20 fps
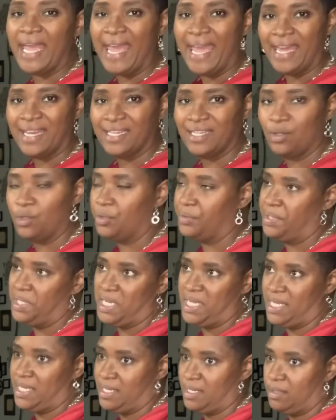add it on
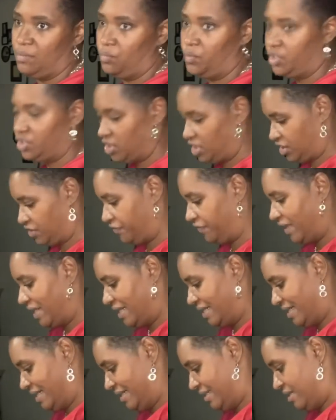the end, which is
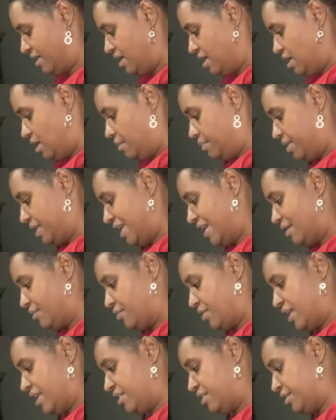fine, but I'd
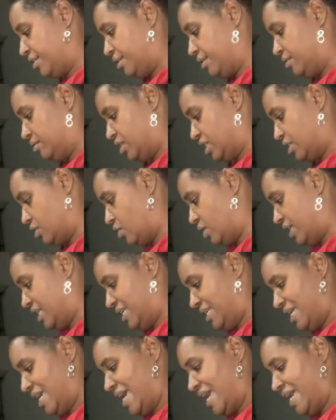rather just go ahead
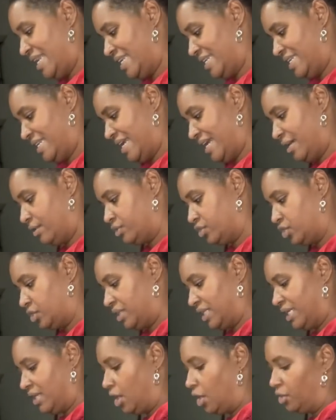and add it now so
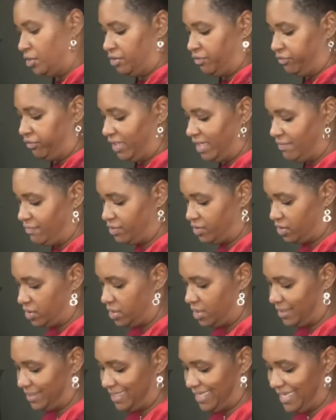that all the flavors
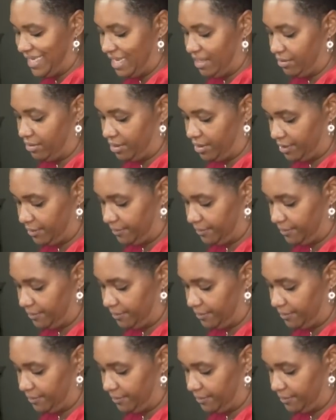cook together.